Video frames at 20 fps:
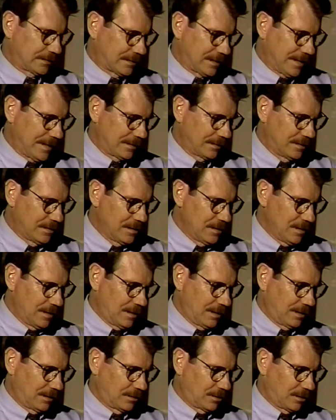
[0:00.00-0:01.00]
that.
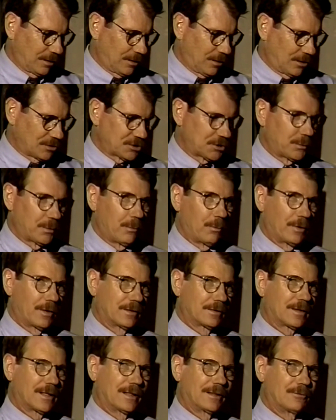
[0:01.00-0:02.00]
And also we want
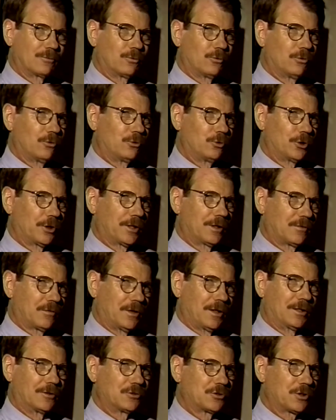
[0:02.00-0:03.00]
to kind of look at
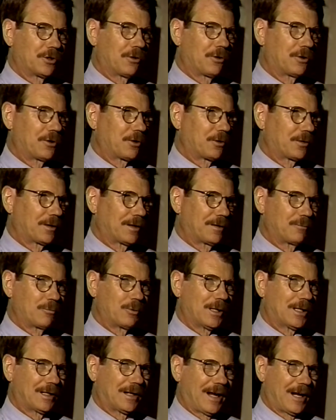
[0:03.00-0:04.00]
the interior, and
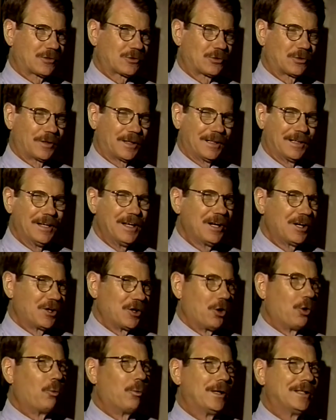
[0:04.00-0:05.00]
we can actually
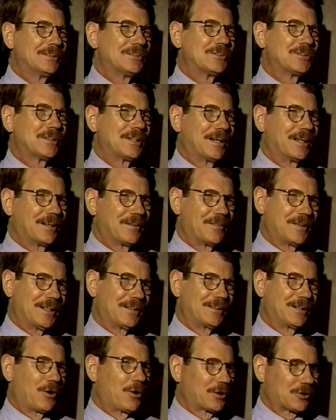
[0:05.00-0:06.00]
go in
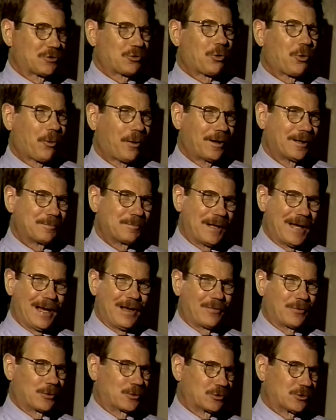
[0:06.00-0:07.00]
the auditorium
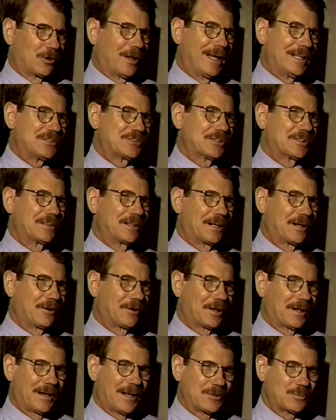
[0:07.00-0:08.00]
now. There's lights in there,
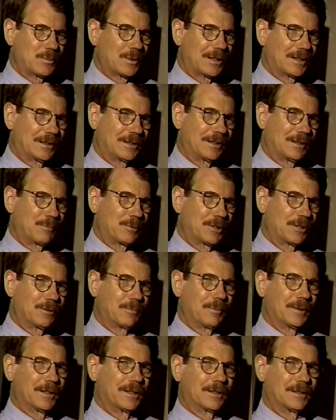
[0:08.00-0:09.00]
and it has been cleaned up a little
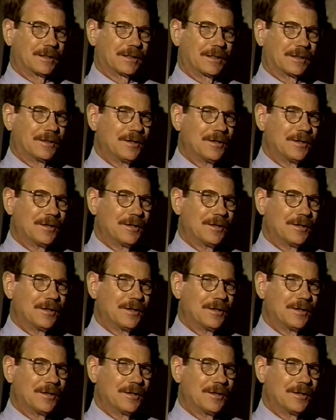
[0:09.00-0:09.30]
bit, and